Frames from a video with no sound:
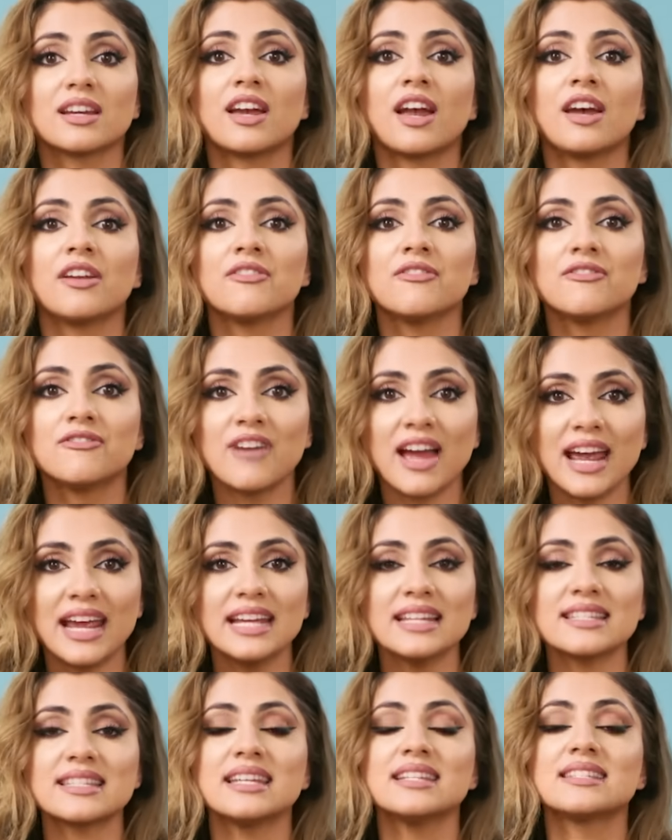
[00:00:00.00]

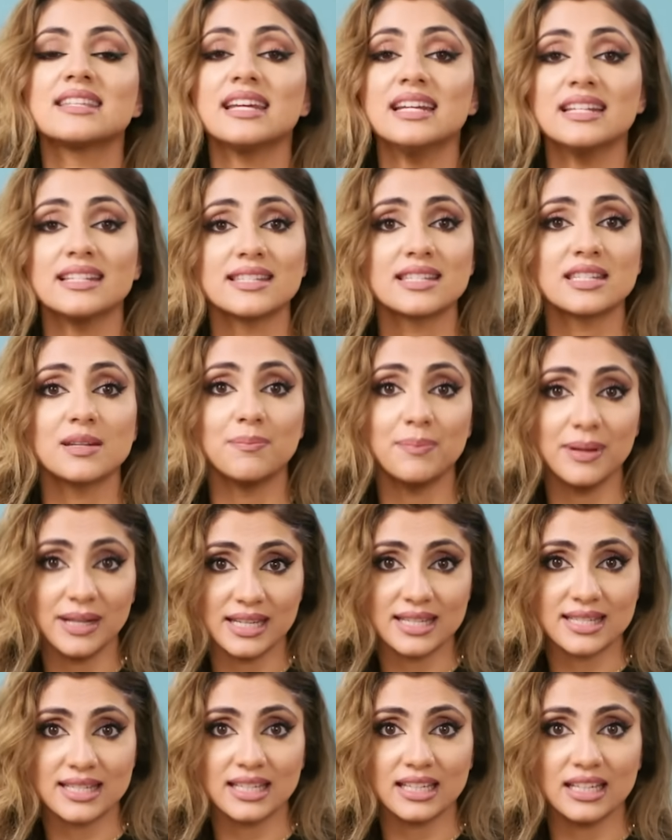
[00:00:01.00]
conveys his
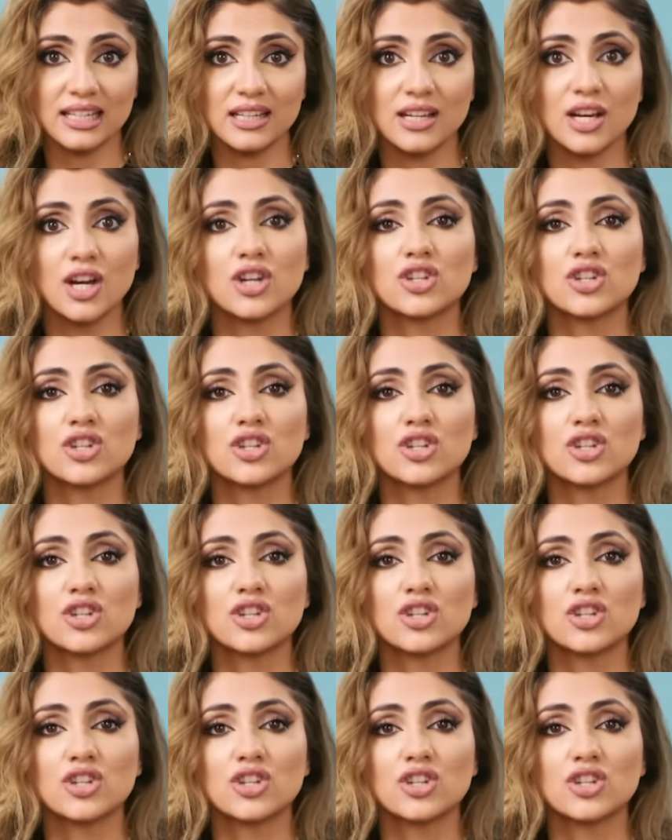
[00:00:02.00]
instability,